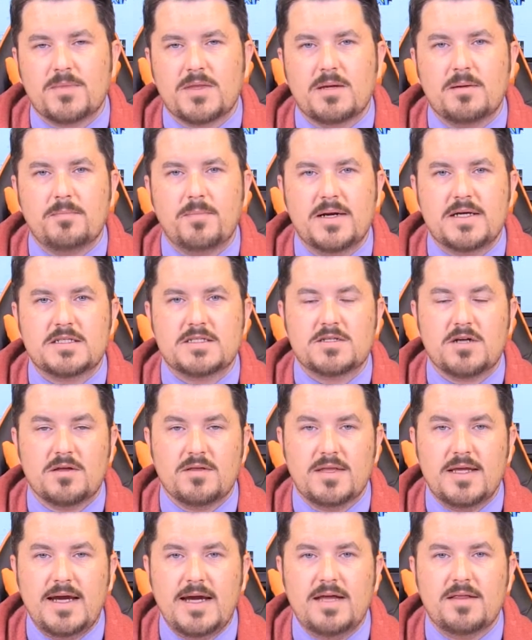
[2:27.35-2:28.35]
And based on
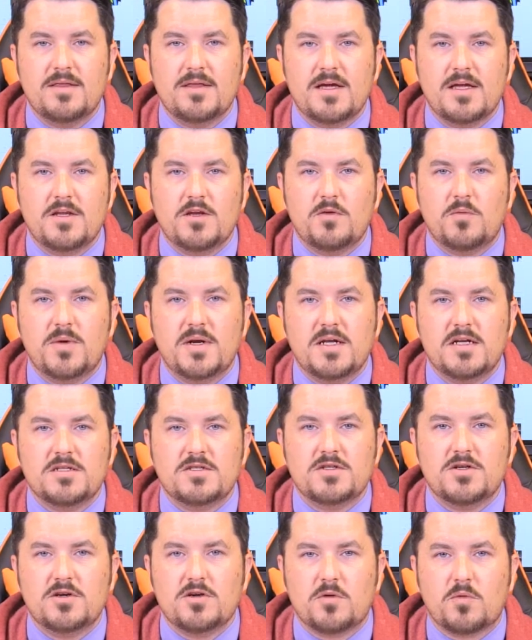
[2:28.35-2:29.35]
that, then you went
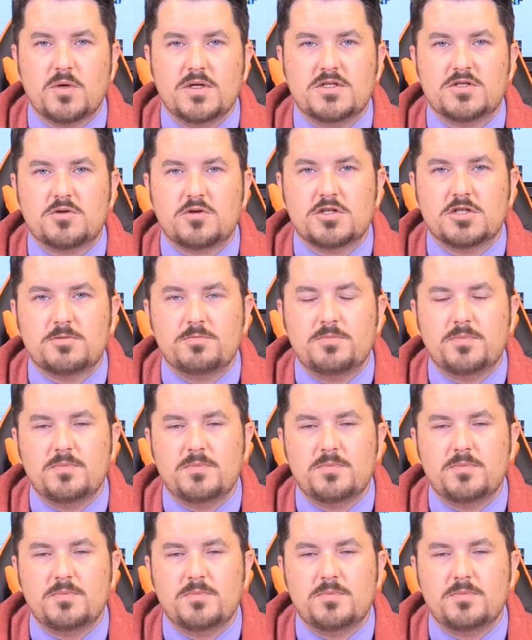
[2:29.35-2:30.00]
into your research,